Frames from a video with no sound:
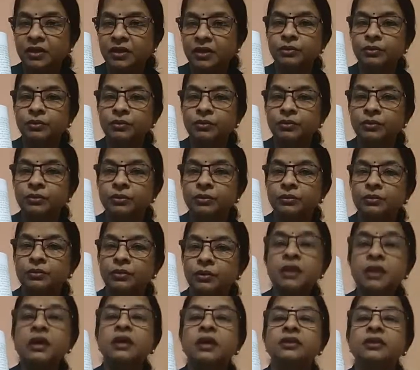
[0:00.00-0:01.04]
Okay,
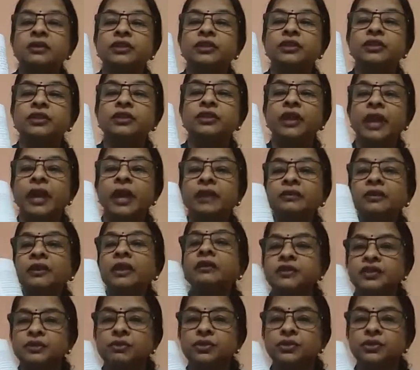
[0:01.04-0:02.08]
the ethnic
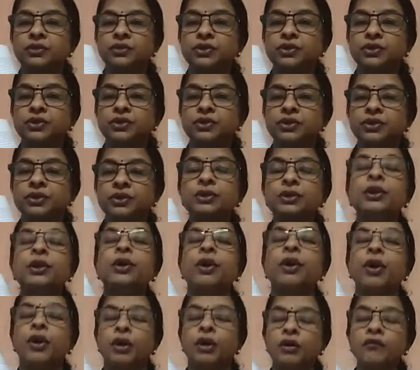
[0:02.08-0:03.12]
distribution
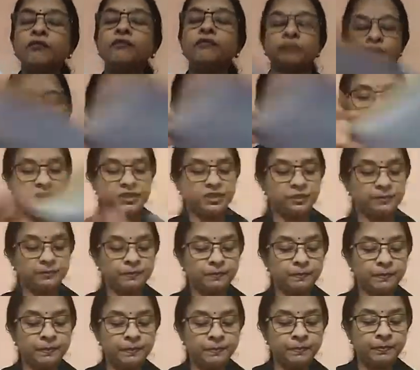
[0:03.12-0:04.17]
of Belgium.
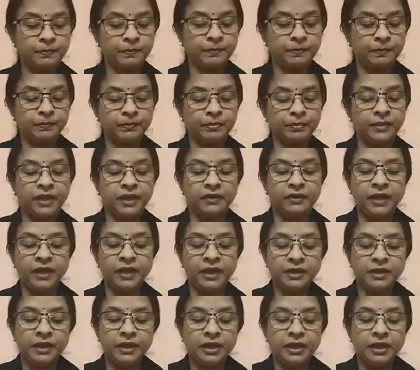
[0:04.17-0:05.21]

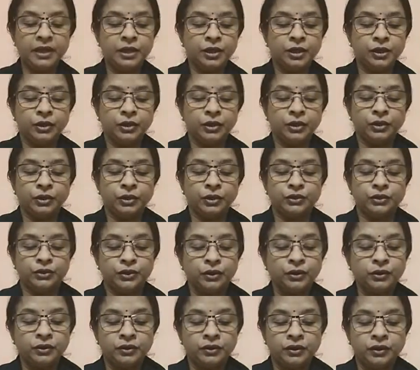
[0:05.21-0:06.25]
Right. So
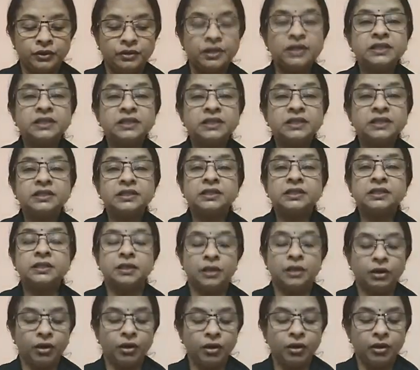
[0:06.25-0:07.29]
this
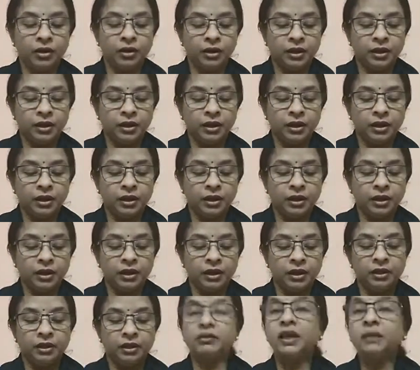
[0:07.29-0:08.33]
green
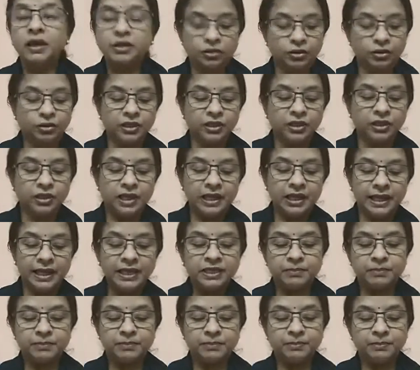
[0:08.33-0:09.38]
part or the light
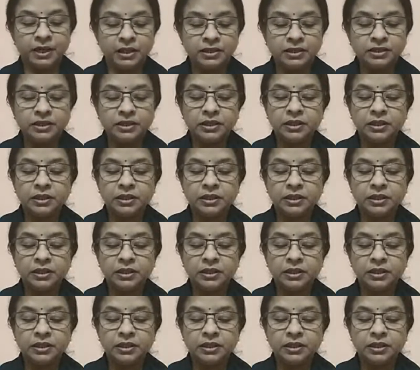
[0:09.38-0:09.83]
part